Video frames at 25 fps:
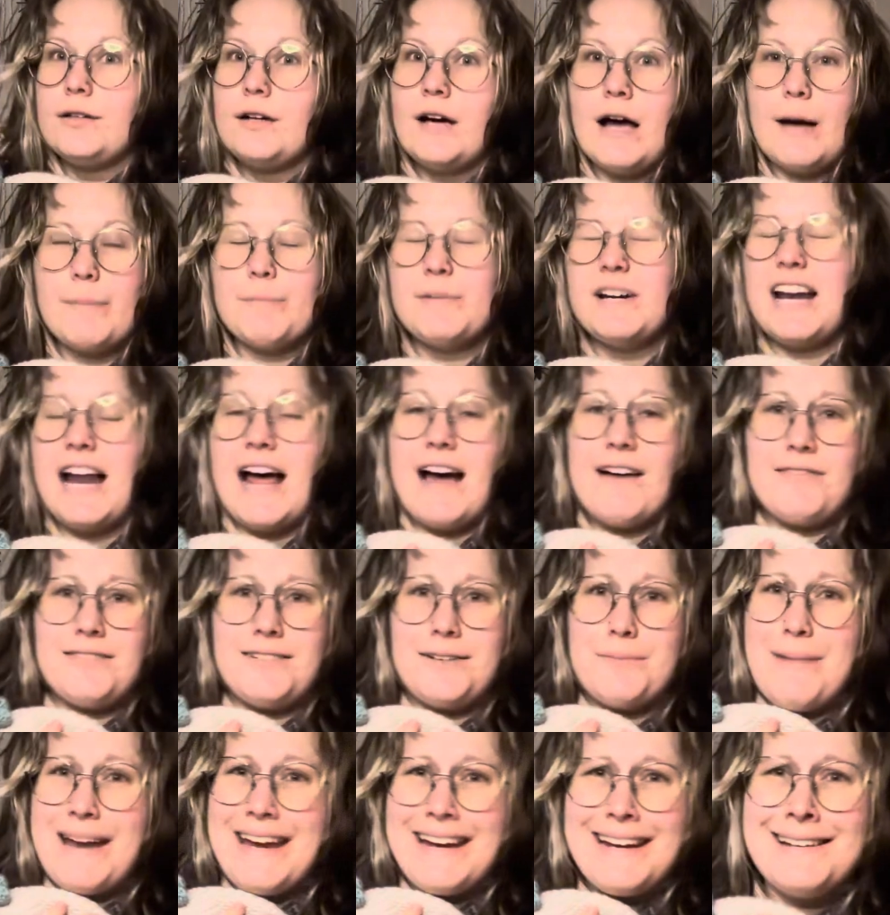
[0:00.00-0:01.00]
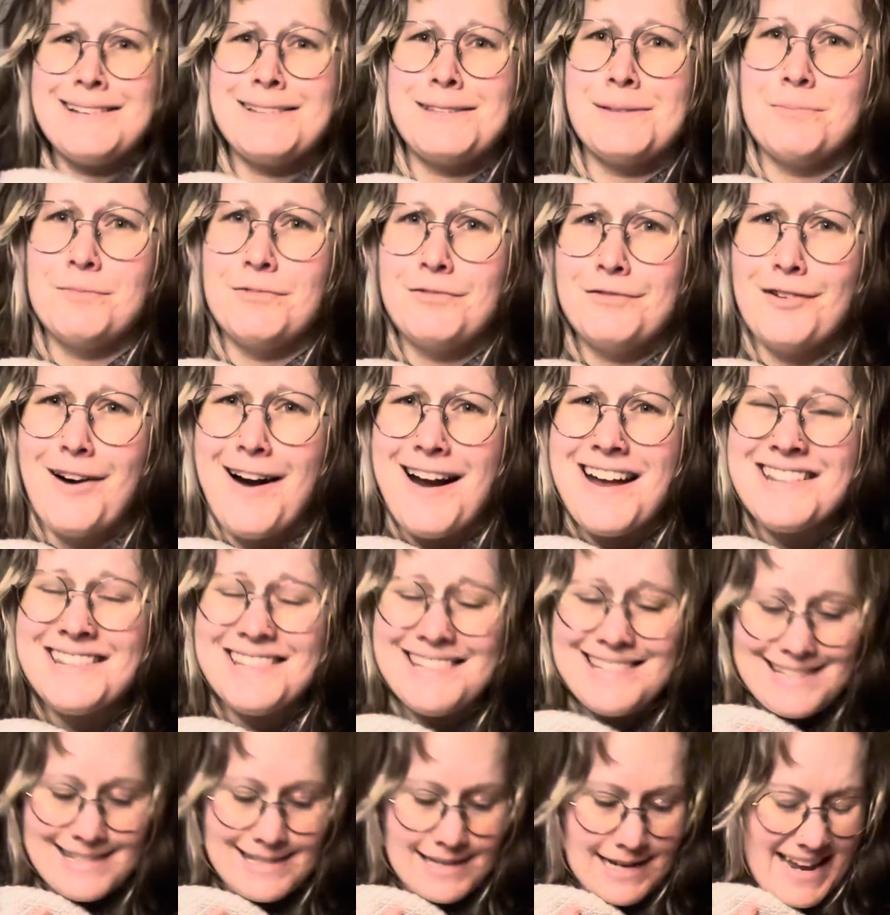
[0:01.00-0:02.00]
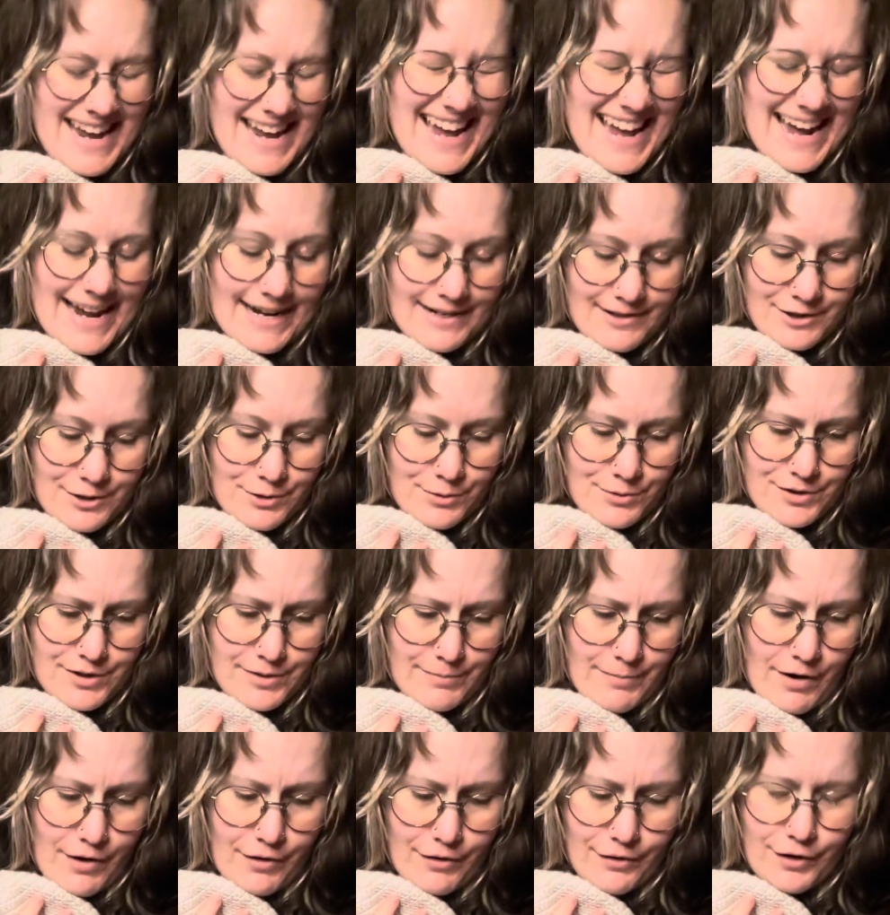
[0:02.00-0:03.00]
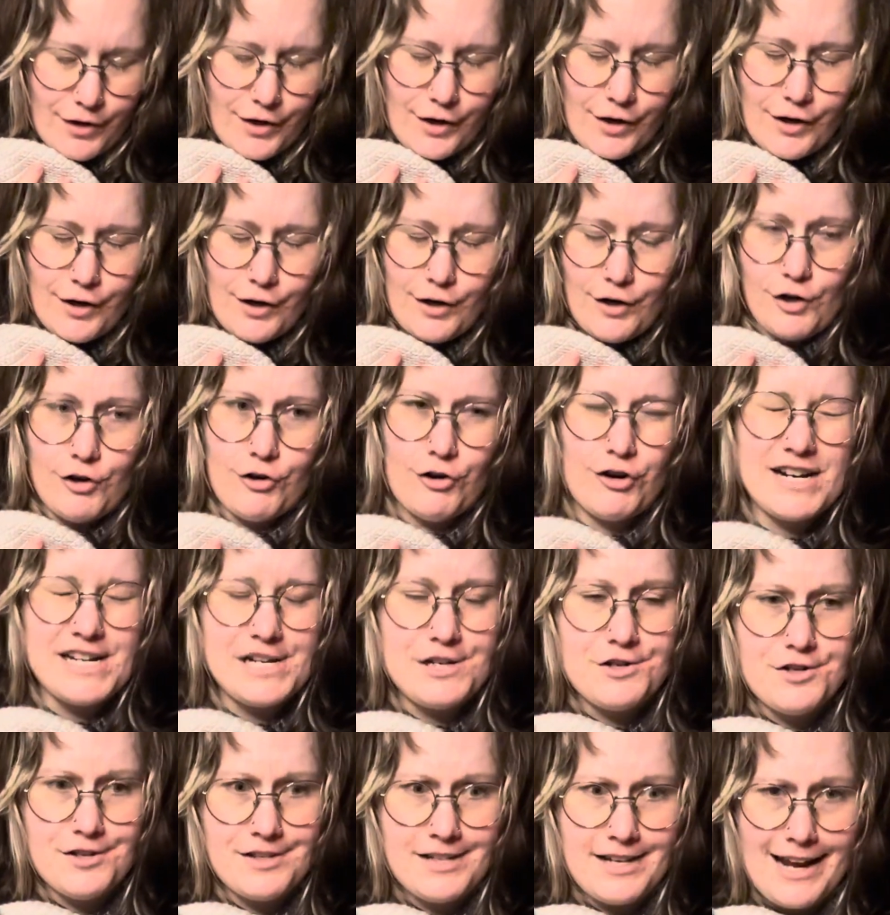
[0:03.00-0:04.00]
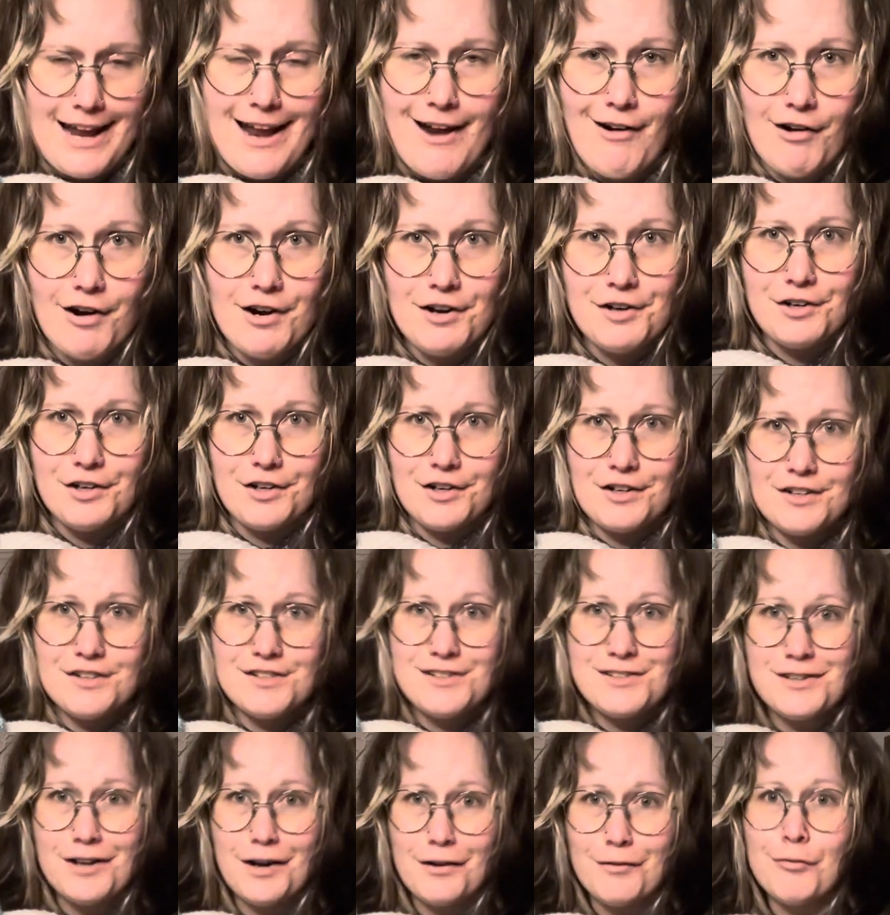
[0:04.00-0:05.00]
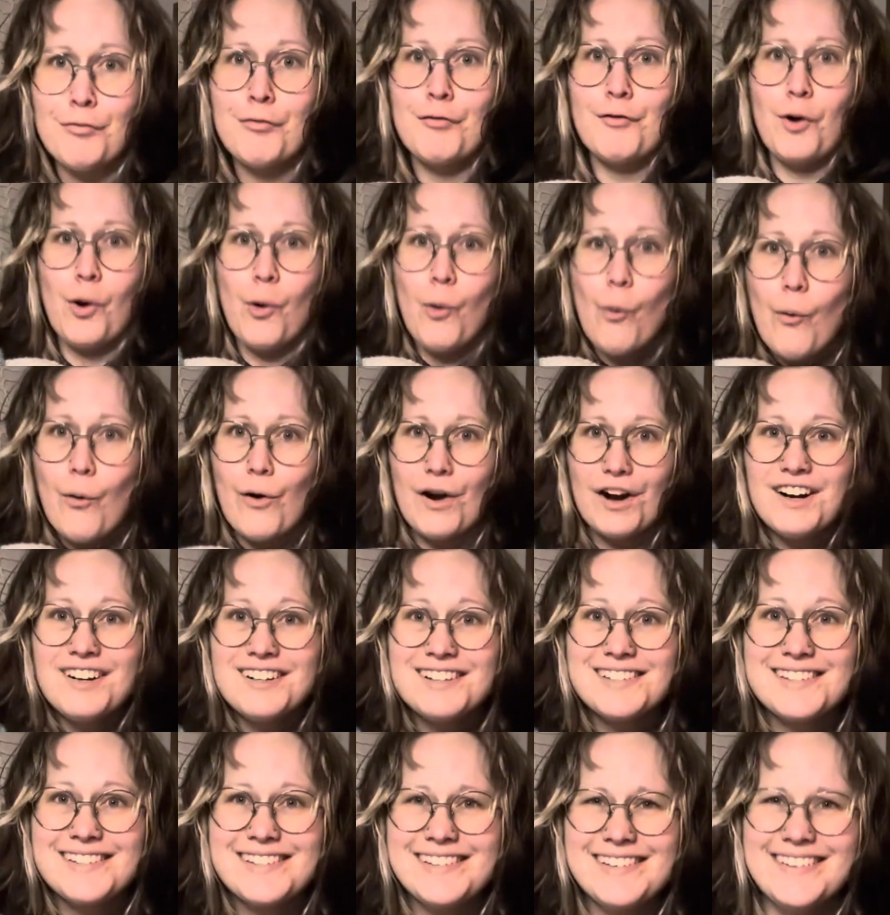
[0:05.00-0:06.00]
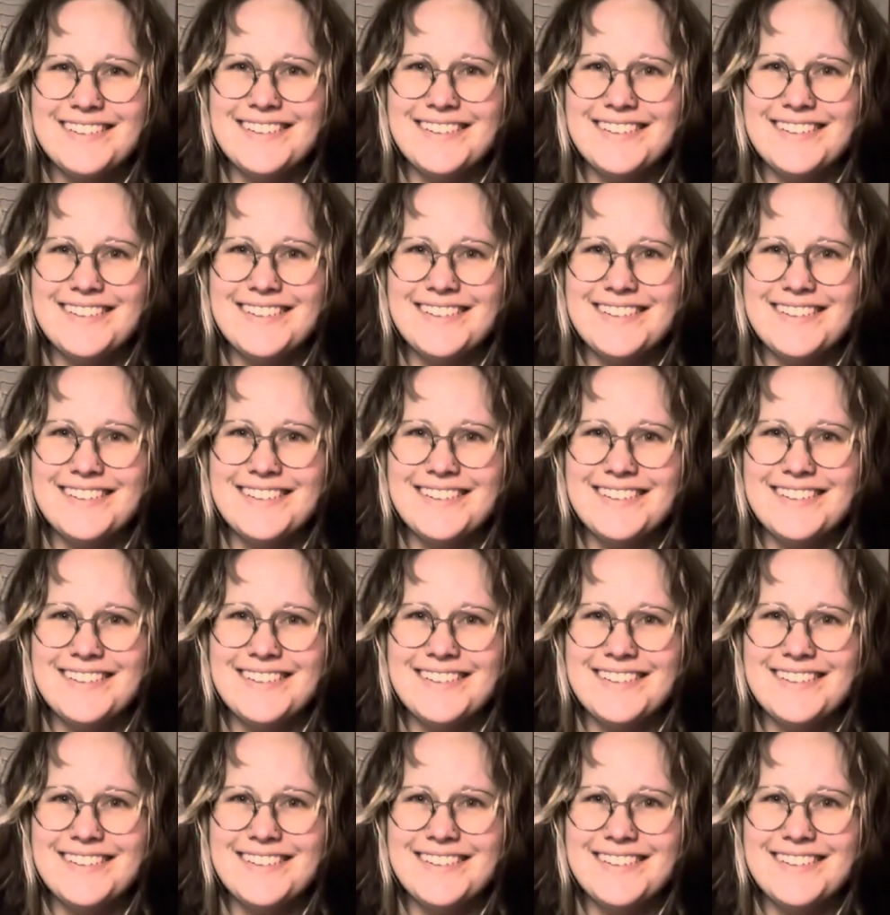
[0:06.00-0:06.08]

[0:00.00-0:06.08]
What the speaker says: I'm gonna have to make it some friends and do some other creatures and characters, of course.